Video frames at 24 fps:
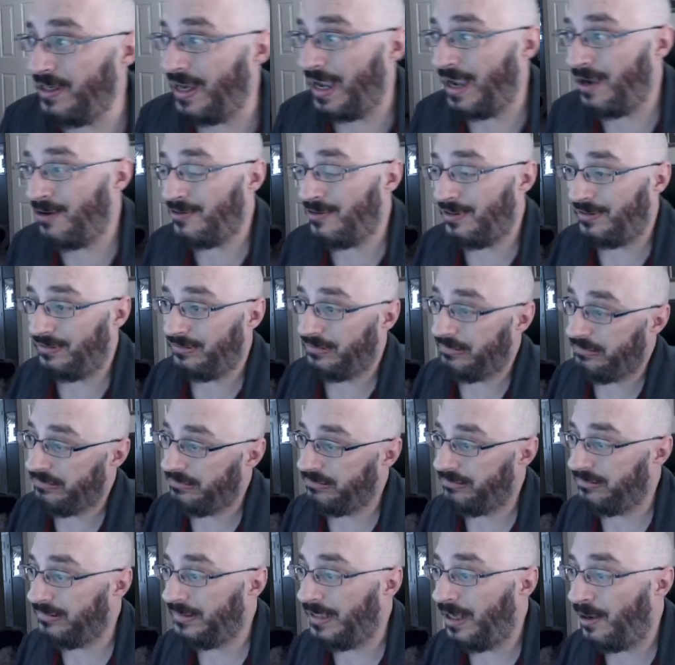
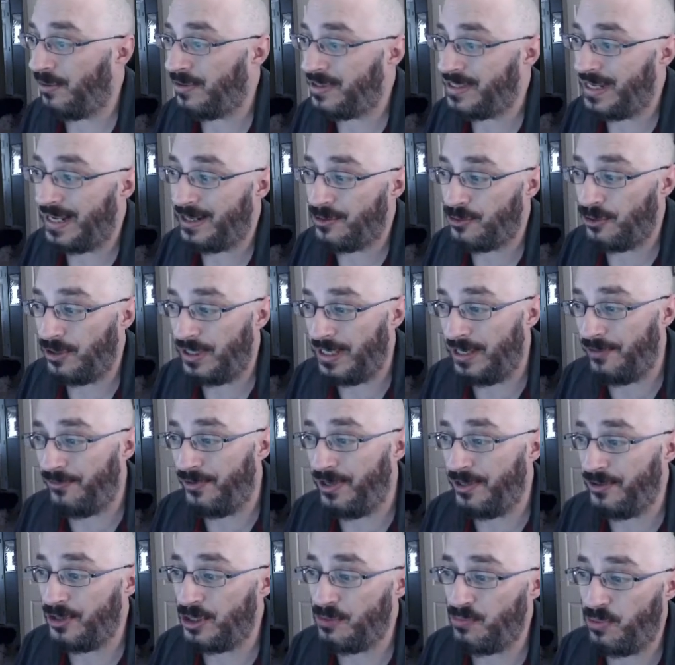I would say it's real iffy
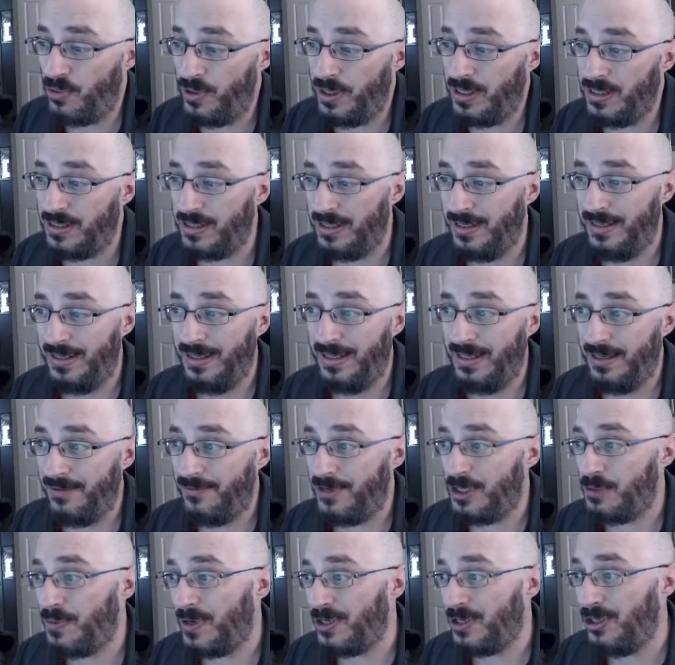at this point. If you
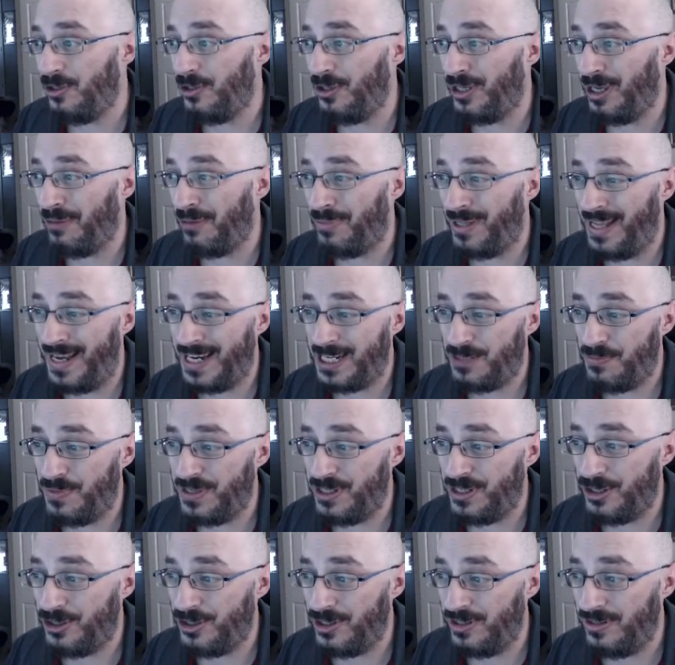especially look at Black's
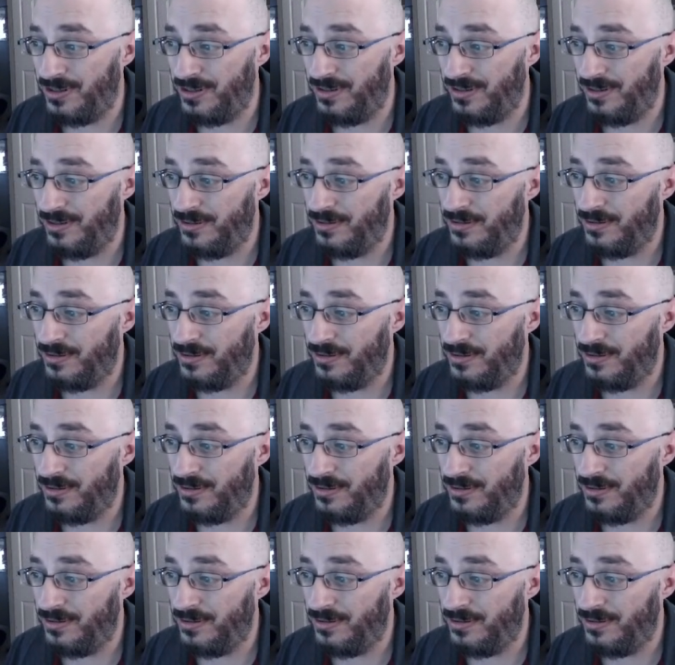position.